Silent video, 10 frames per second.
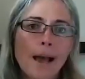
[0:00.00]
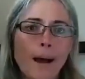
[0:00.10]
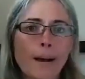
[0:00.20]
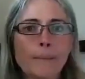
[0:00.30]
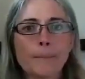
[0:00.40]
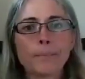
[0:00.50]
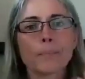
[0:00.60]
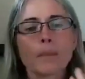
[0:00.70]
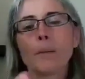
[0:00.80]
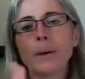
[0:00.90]

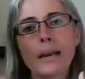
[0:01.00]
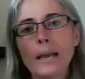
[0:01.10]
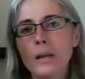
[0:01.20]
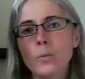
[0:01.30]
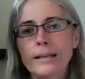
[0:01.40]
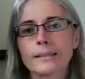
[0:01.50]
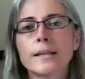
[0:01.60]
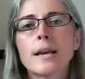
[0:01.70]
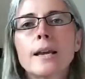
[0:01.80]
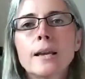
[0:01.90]
But anyways,
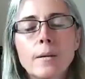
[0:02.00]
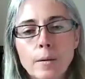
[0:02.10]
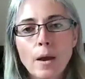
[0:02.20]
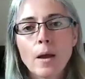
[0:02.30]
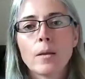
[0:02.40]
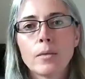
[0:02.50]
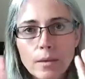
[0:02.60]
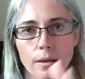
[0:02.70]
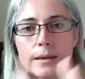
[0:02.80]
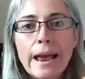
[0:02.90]

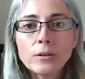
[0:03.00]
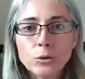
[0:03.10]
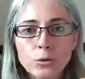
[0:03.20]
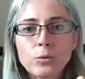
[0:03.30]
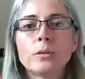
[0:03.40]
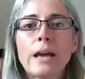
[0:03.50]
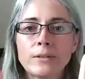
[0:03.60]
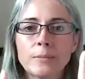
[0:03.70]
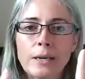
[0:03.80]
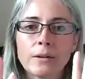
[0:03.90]
the natural
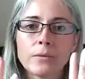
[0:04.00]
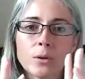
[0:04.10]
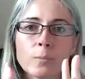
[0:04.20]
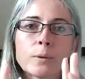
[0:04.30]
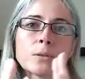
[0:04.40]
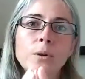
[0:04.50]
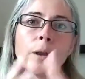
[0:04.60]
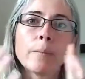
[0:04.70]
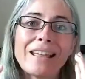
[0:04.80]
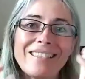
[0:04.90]
lifespan of the corpus
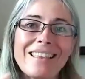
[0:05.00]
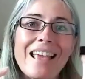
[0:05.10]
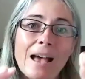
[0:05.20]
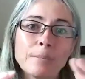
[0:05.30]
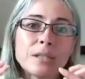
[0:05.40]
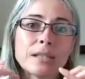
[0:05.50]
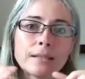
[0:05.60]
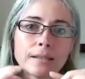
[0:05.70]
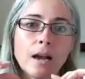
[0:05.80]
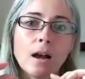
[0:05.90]
luteum in the
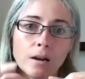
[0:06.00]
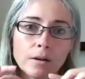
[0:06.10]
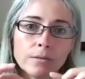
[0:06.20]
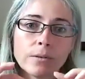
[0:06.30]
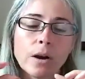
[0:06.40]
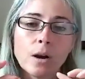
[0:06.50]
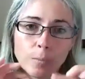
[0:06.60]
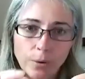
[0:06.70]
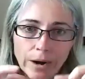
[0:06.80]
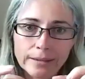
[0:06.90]
absence of a
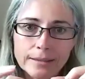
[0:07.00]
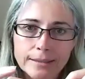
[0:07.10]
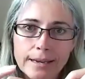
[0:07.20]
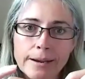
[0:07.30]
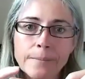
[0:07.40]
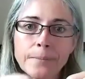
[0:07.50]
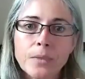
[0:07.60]
pregnancy,